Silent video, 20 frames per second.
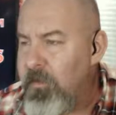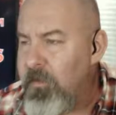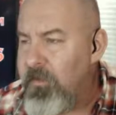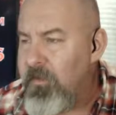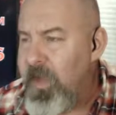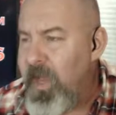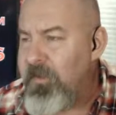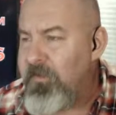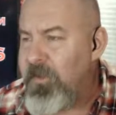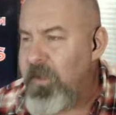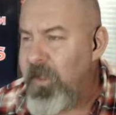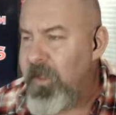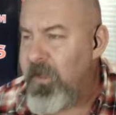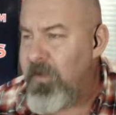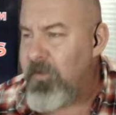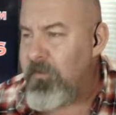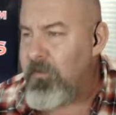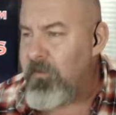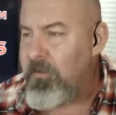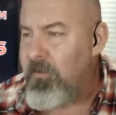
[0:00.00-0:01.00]
safety
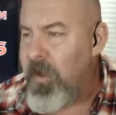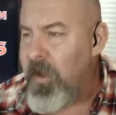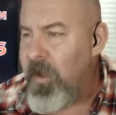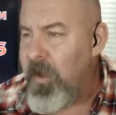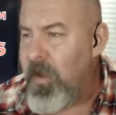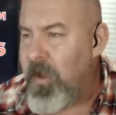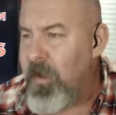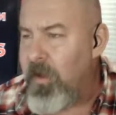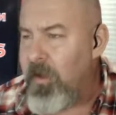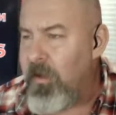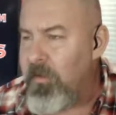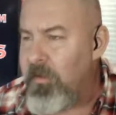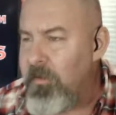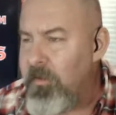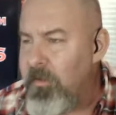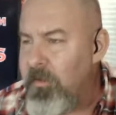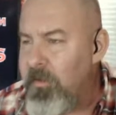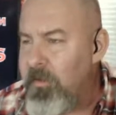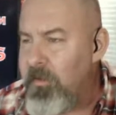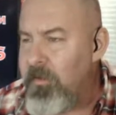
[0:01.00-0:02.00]
and
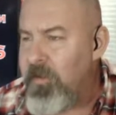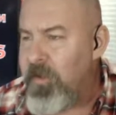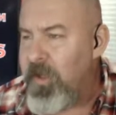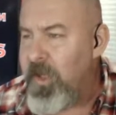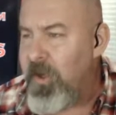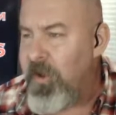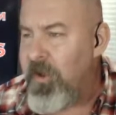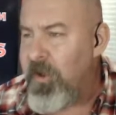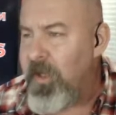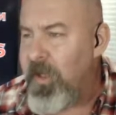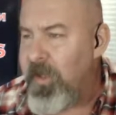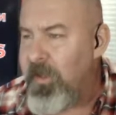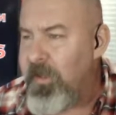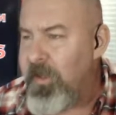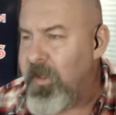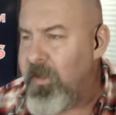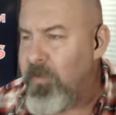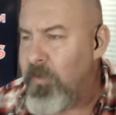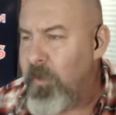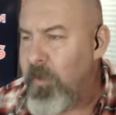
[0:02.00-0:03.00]
security, I
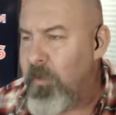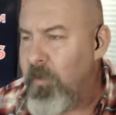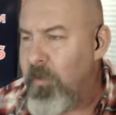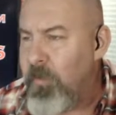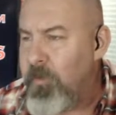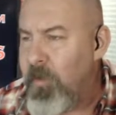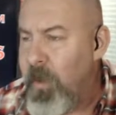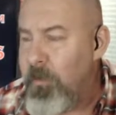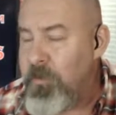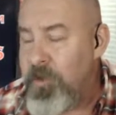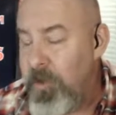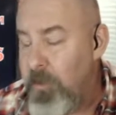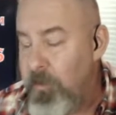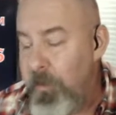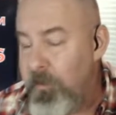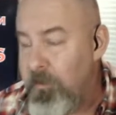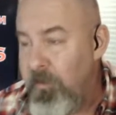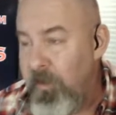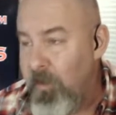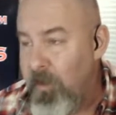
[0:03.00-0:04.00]
think is what it was. I'm sure
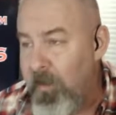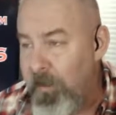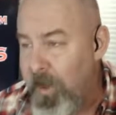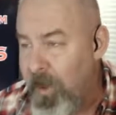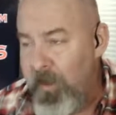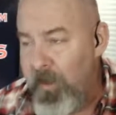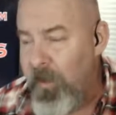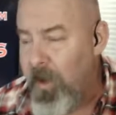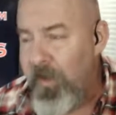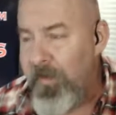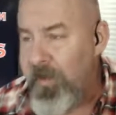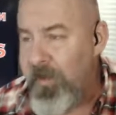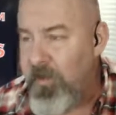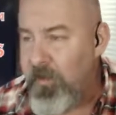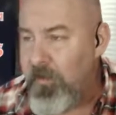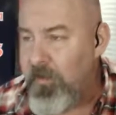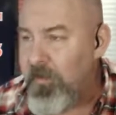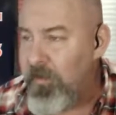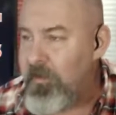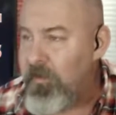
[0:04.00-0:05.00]
we still are. I don't know how they
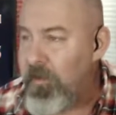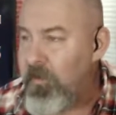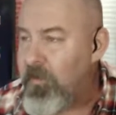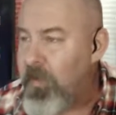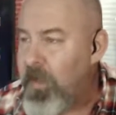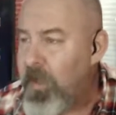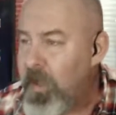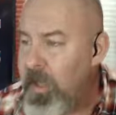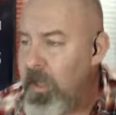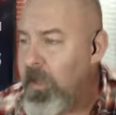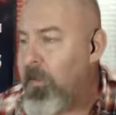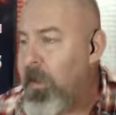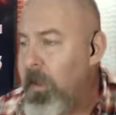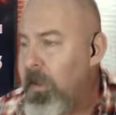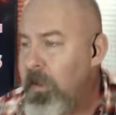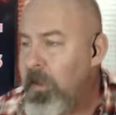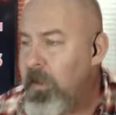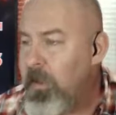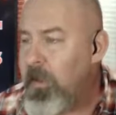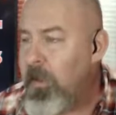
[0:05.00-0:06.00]
do these things.
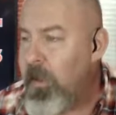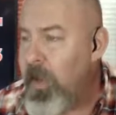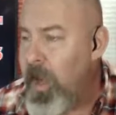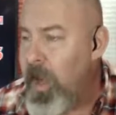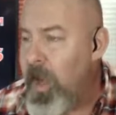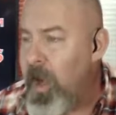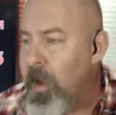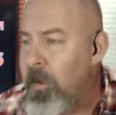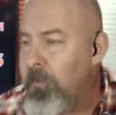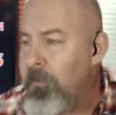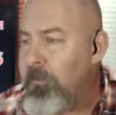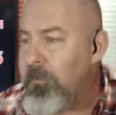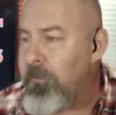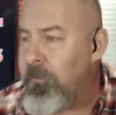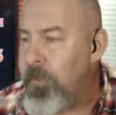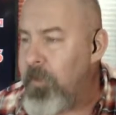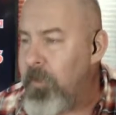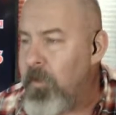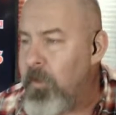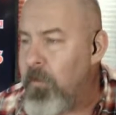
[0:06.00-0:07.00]
Anyway, we're
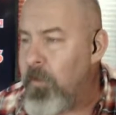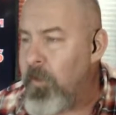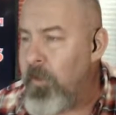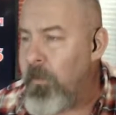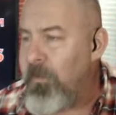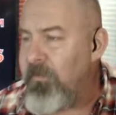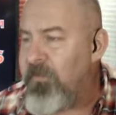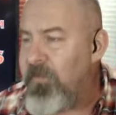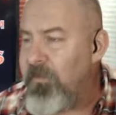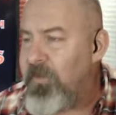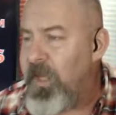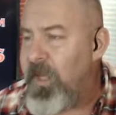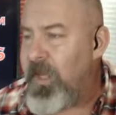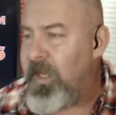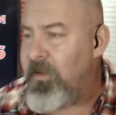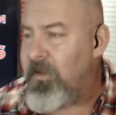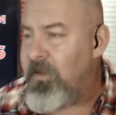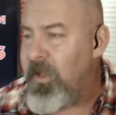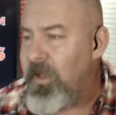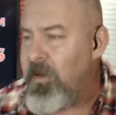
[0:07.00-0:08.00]
number
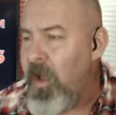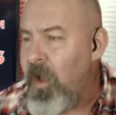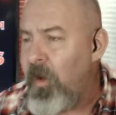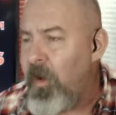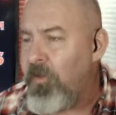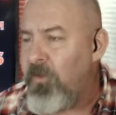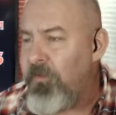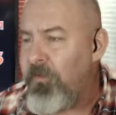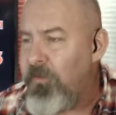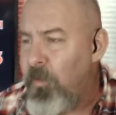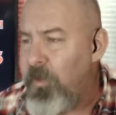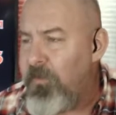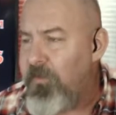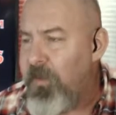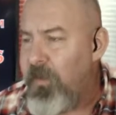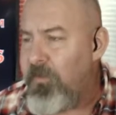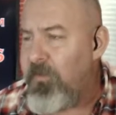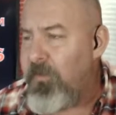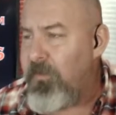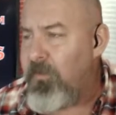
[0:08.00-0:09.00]
15.
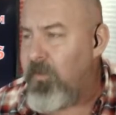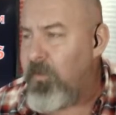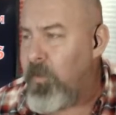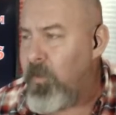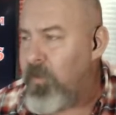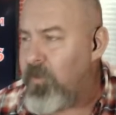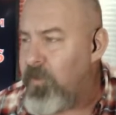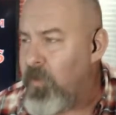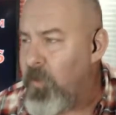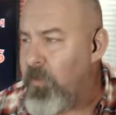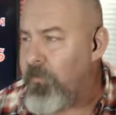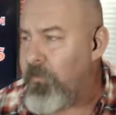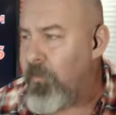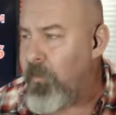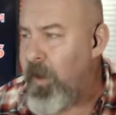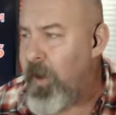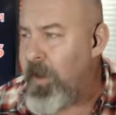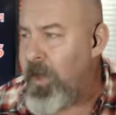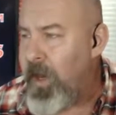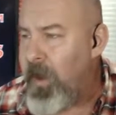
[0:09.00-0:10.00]
$10.45 is what it's going
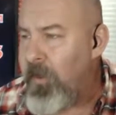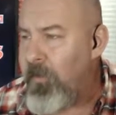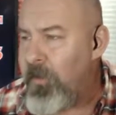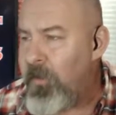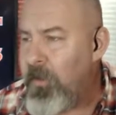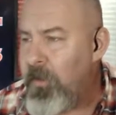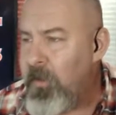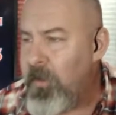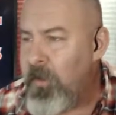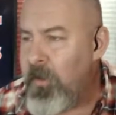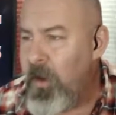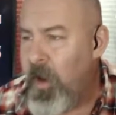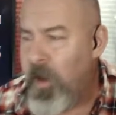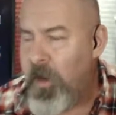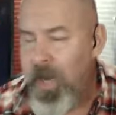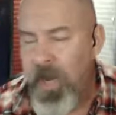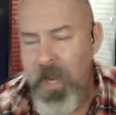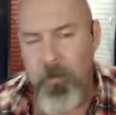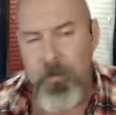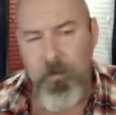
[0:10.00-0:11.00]
for right now
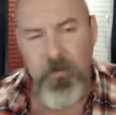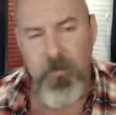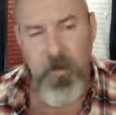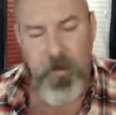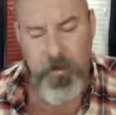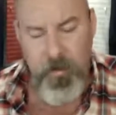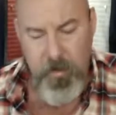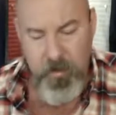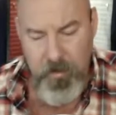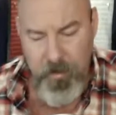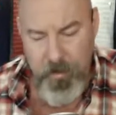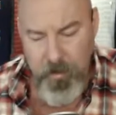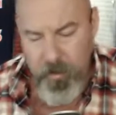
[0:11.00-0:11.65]
on Amazon.